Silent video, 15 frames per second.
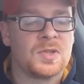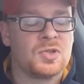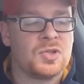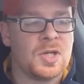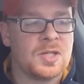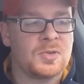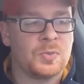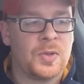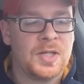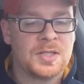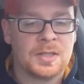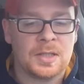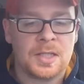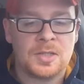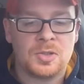just
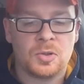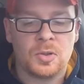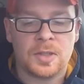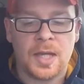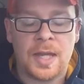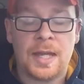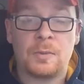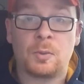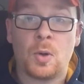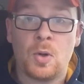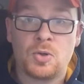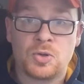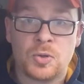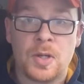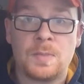recently took a
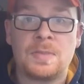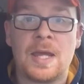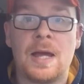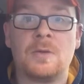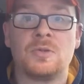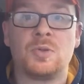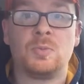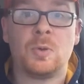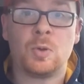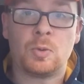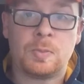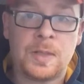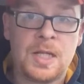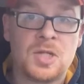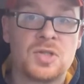road trip down to Myrtle
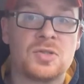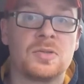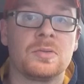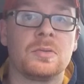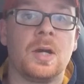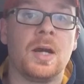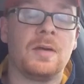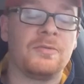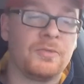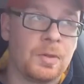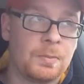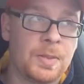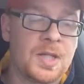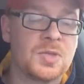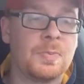Beach
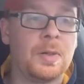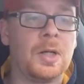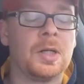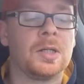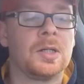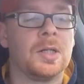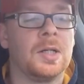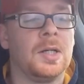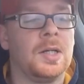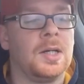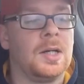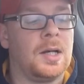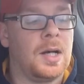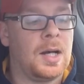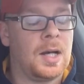from Pittsburgh
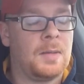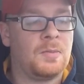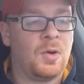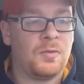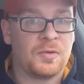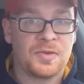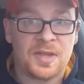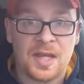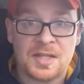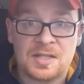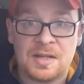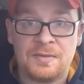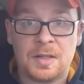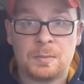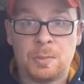over
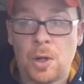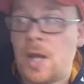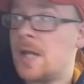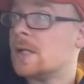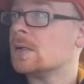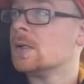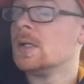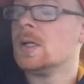Thanksgiving break.